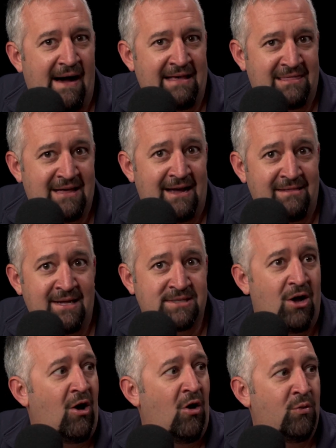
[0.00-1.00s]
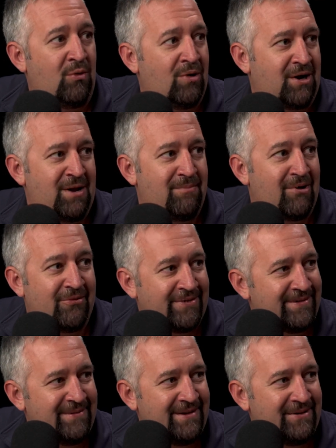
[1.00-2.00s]
I thought that's all we were going to
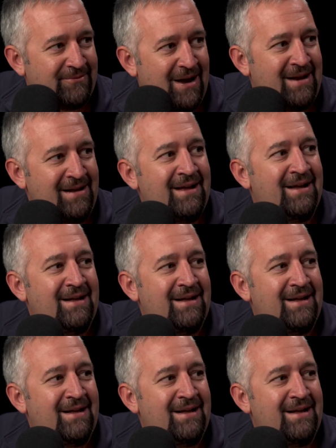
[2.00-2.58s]
build, right?